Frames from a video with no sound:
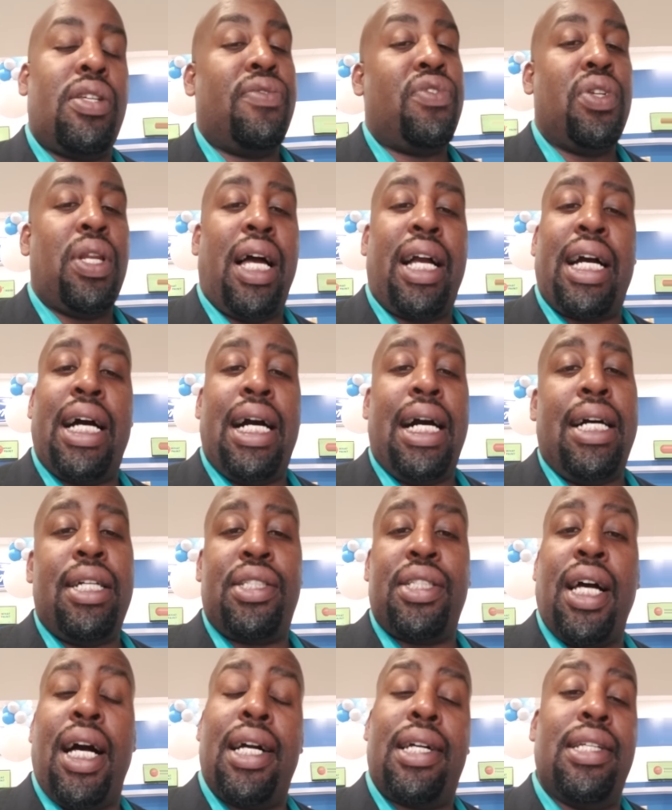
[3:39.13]
If you'd like a hot
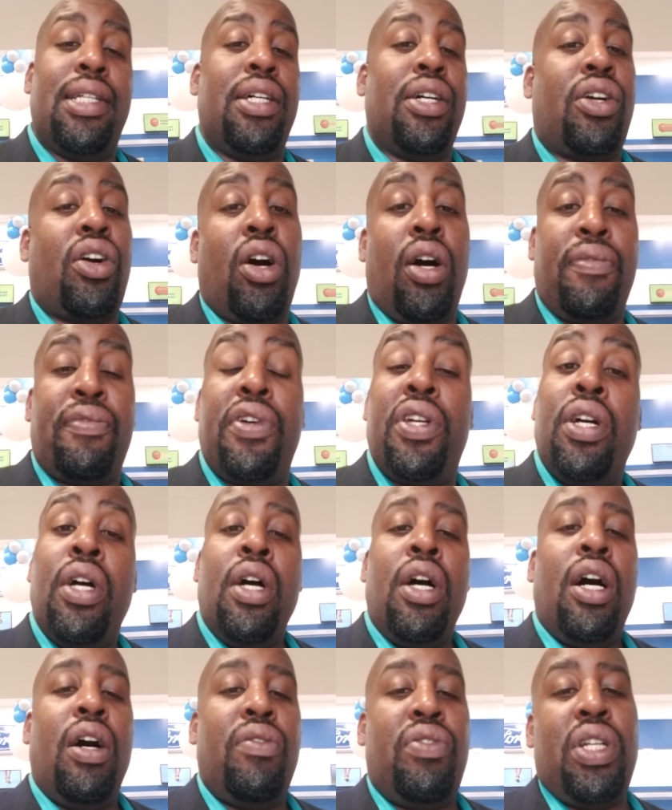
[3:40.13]
chocolate, a coffee,
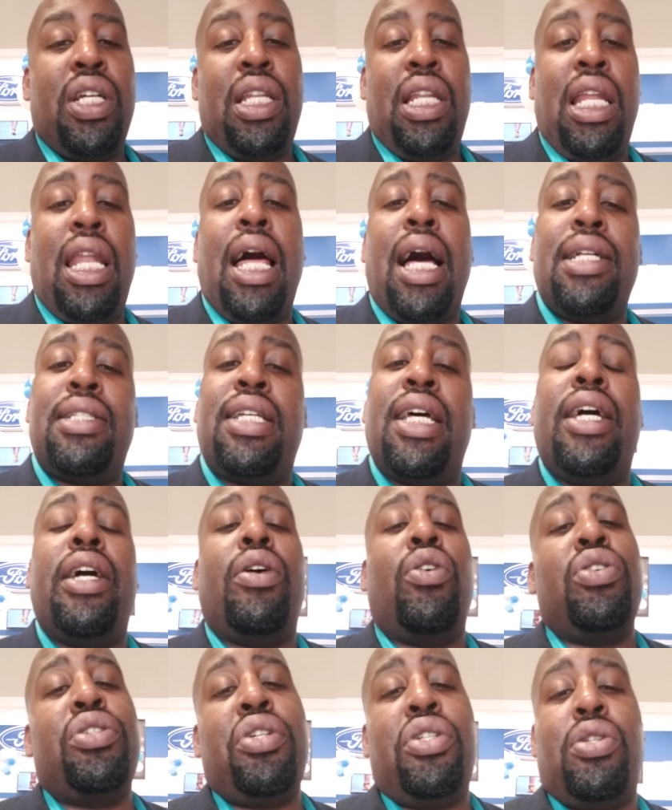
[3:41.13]
a vanilla latte,
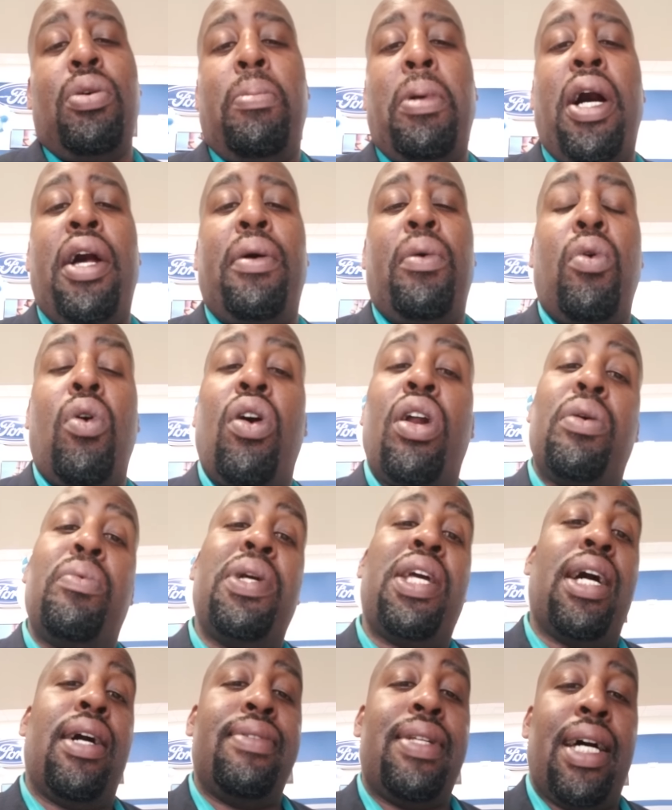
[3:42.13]
or just a bottle of water,
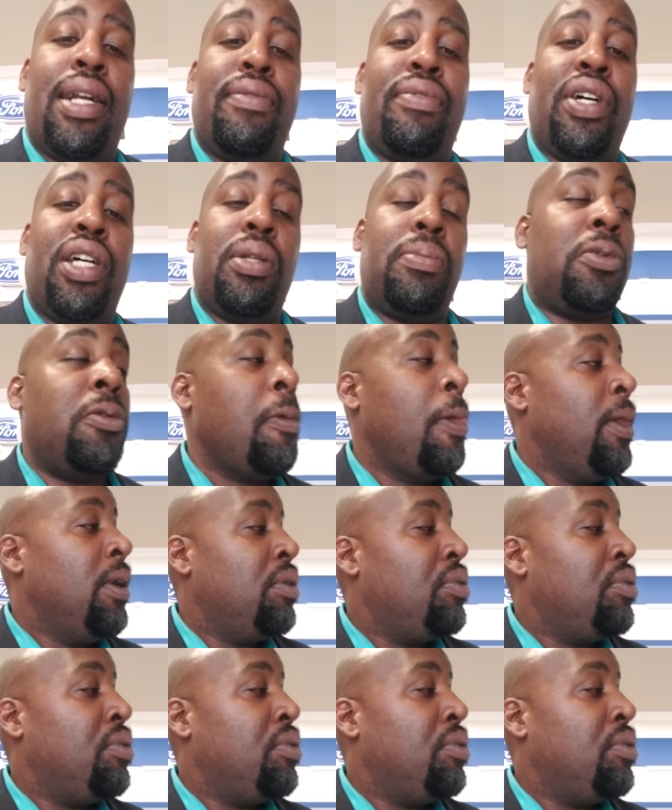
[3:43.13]
we have that available.